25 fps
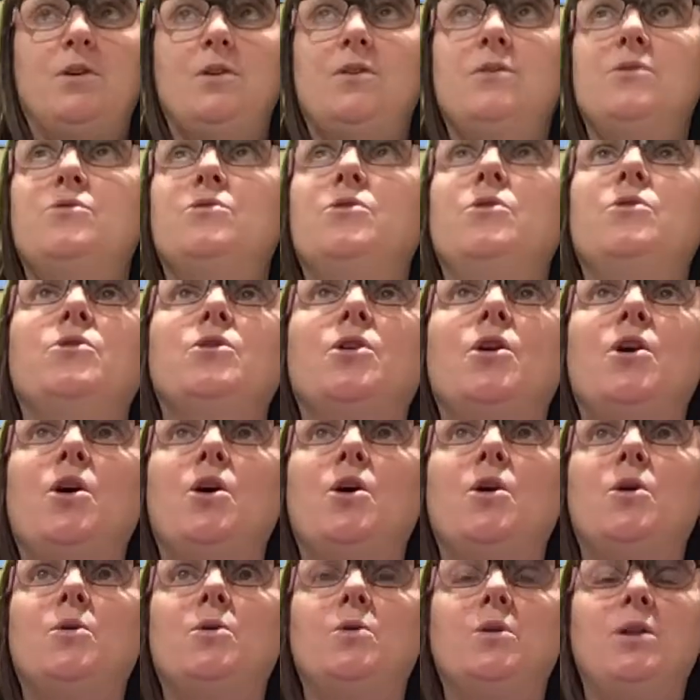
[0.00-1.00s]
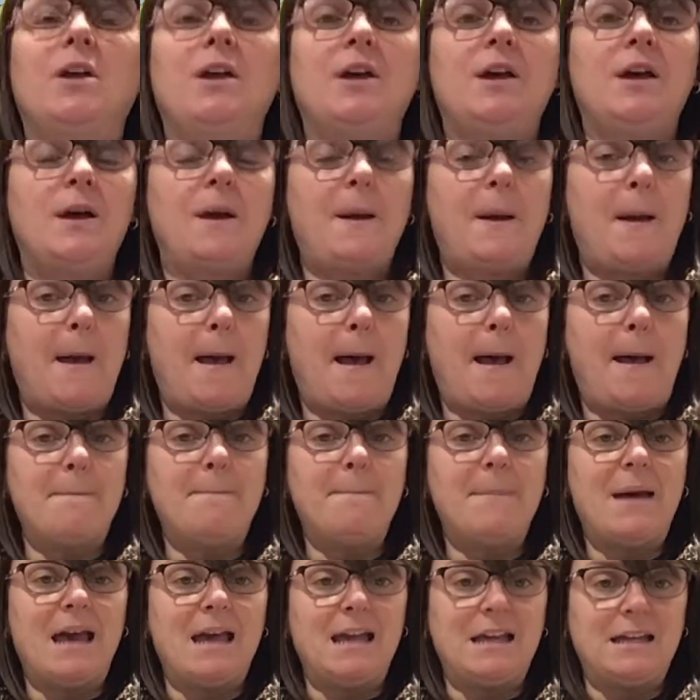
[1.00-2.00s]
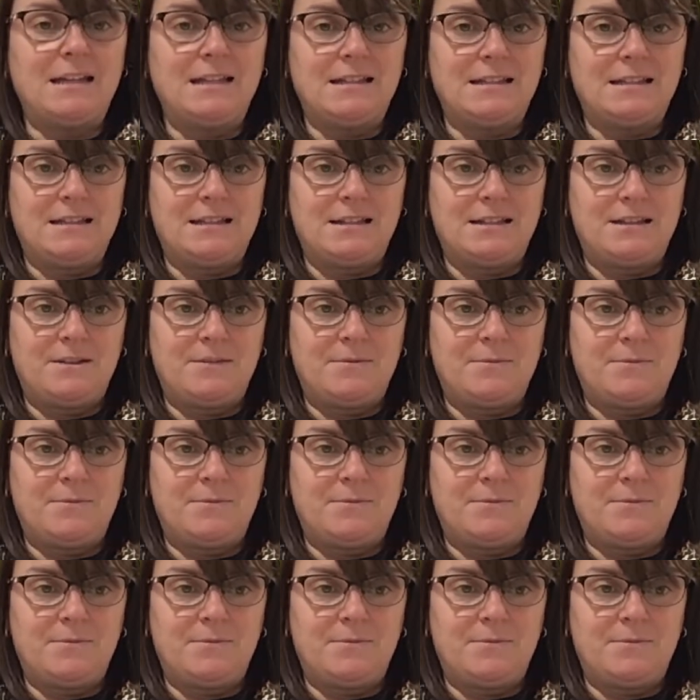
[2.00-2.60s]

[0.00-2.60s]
through the hole, amazed.